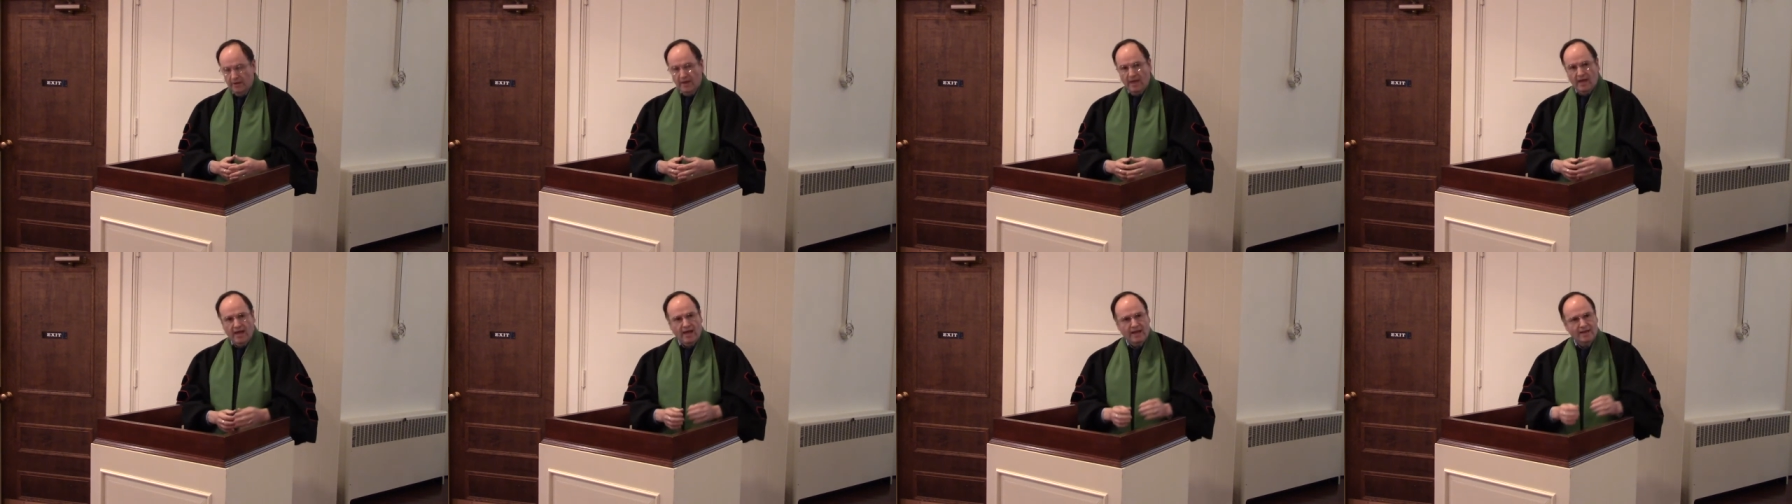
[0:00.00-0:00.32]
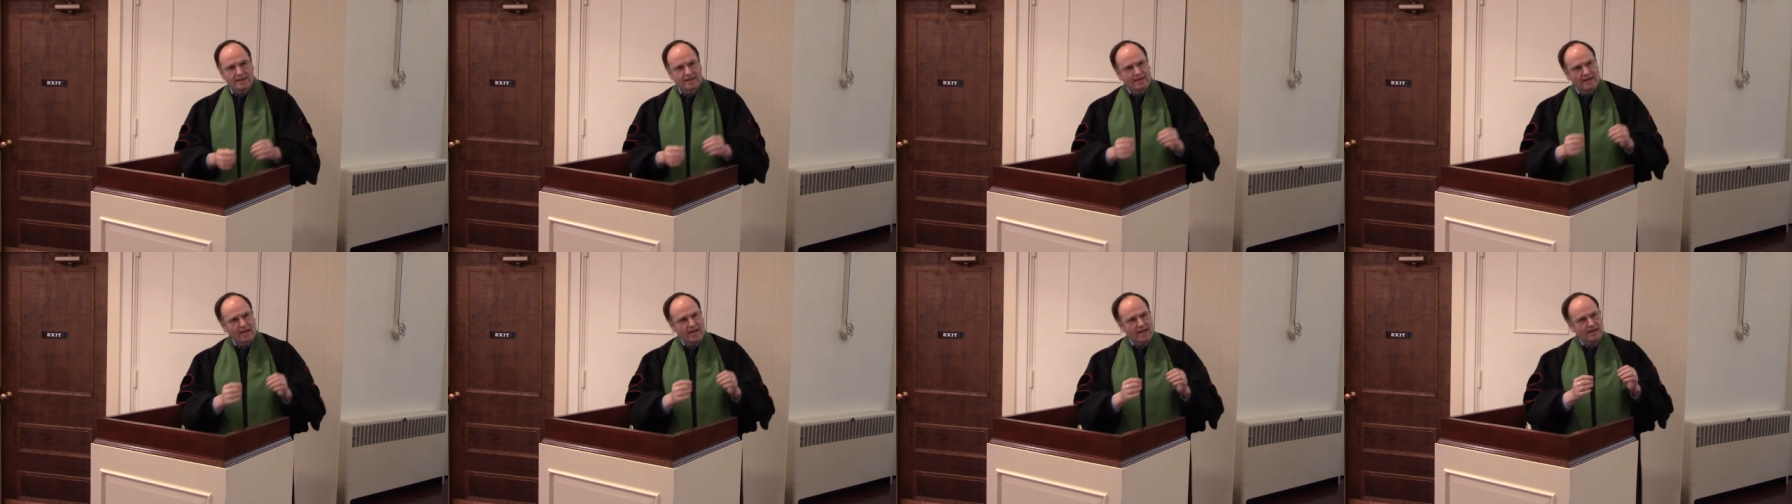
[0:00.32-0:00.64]

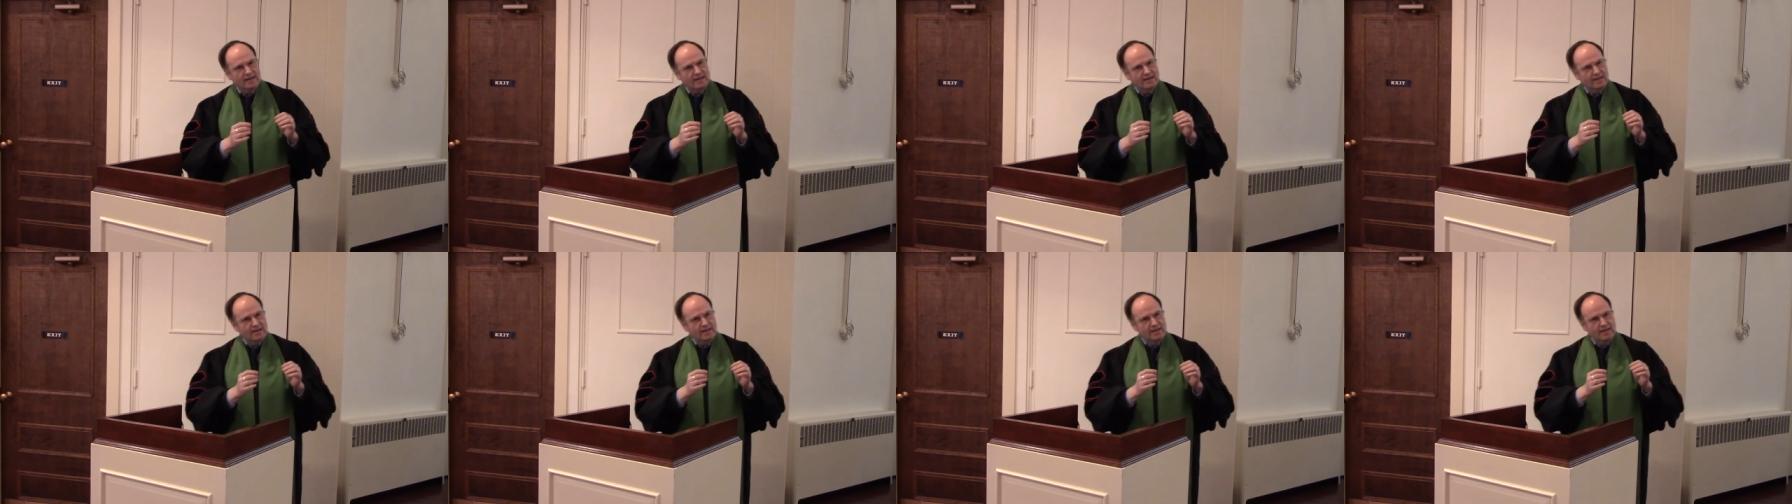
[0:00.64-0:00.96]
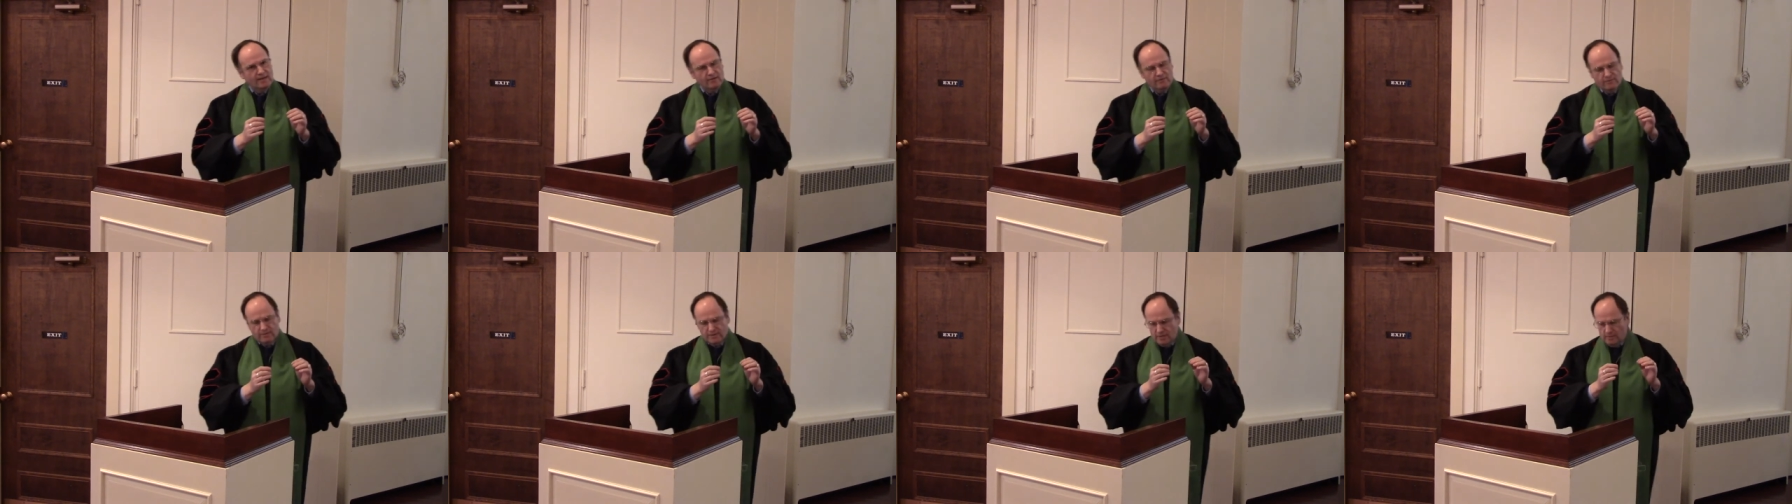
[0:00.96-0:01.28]
And yet,
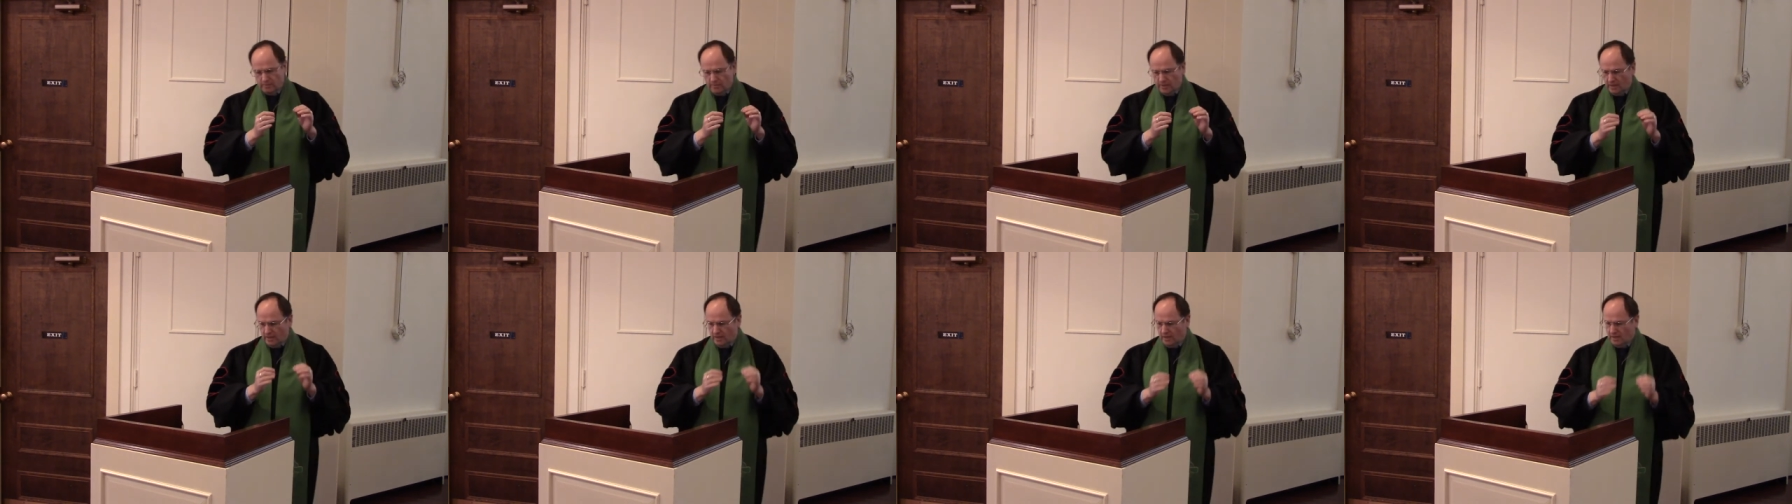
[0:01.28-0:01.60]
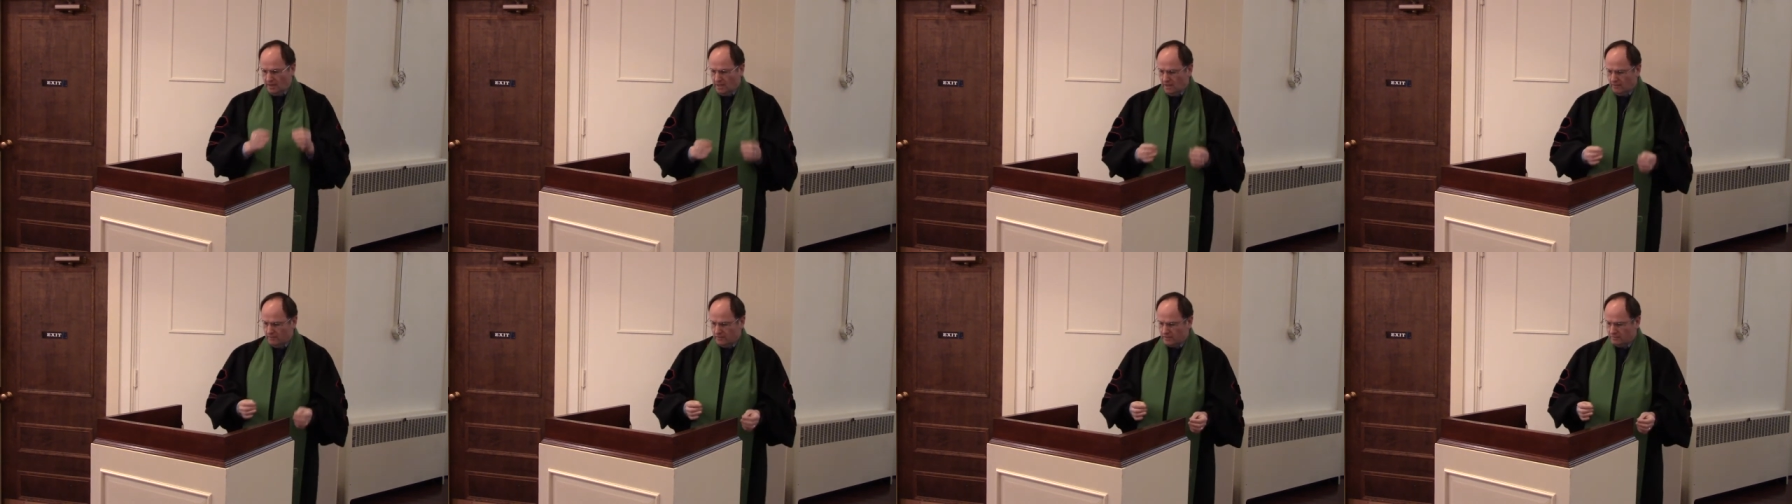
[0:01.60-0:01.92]
here at the
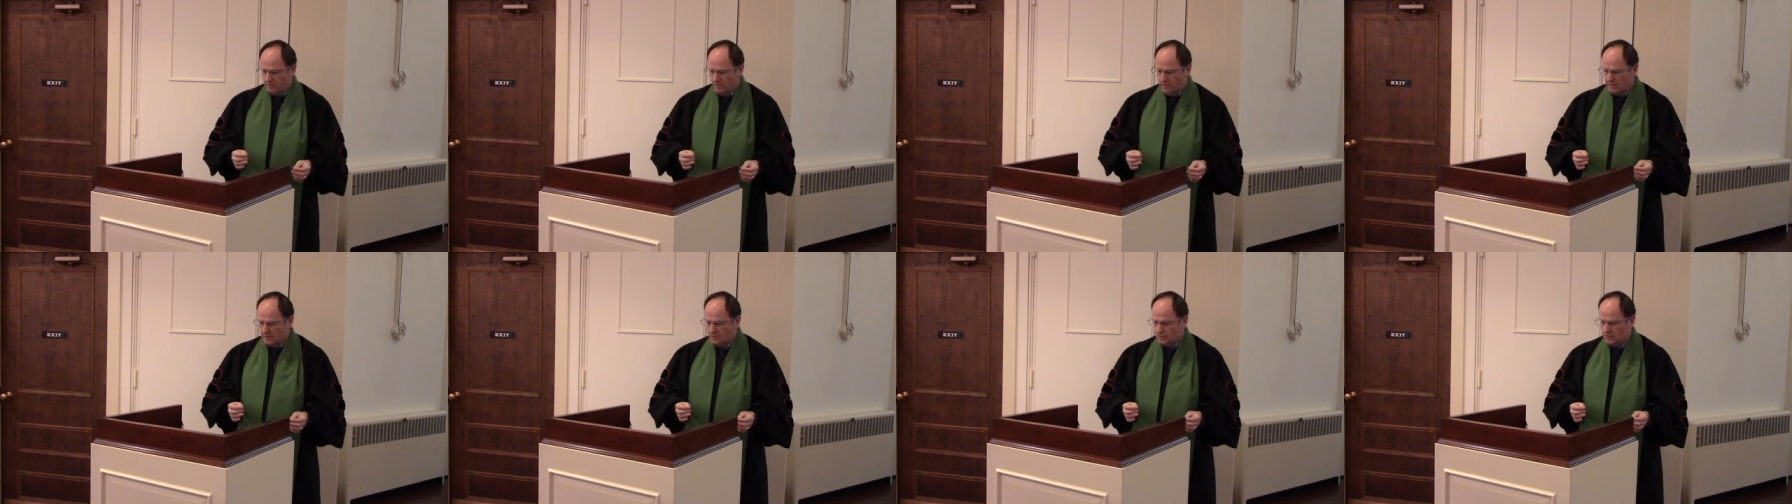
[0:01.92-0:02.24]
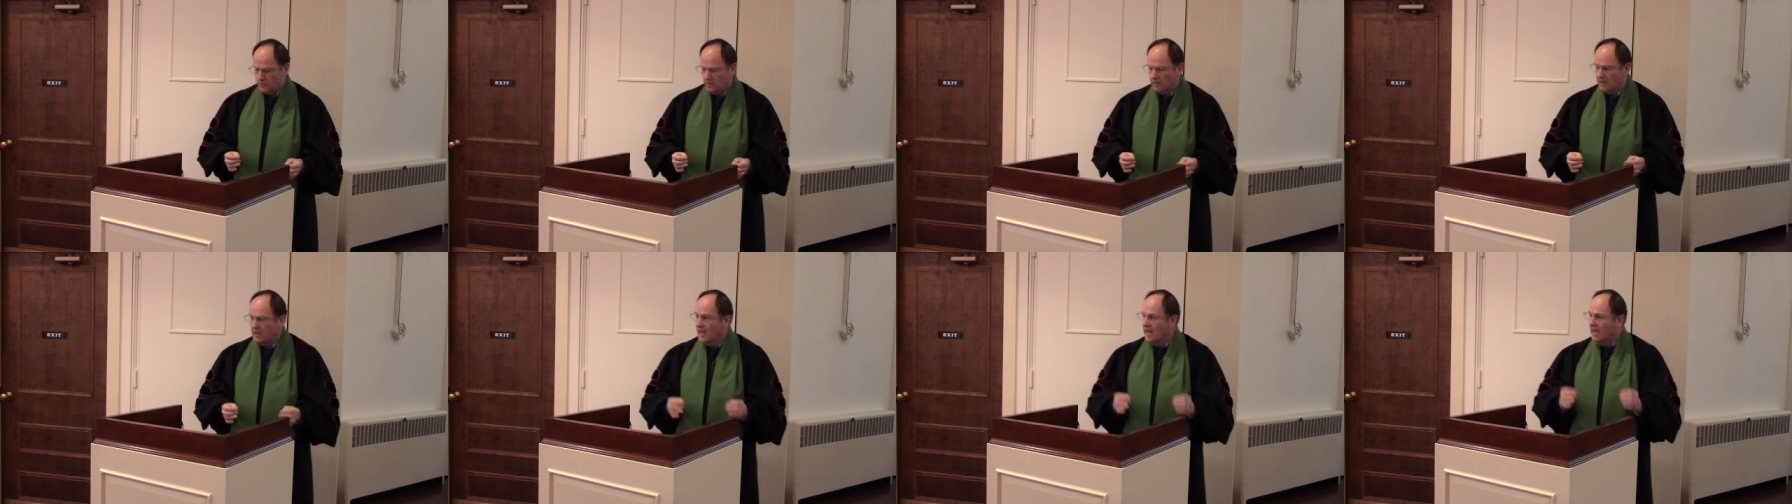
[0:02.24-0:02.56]
beginning of his
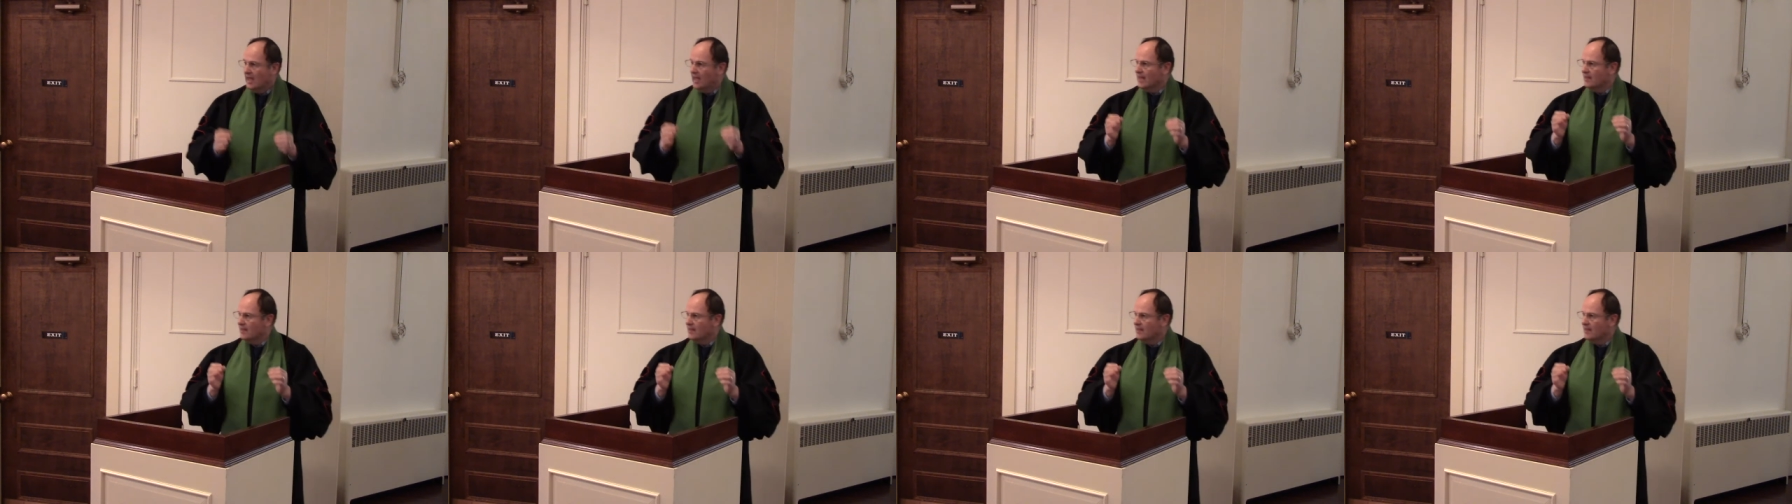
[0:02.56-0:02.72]
ministry,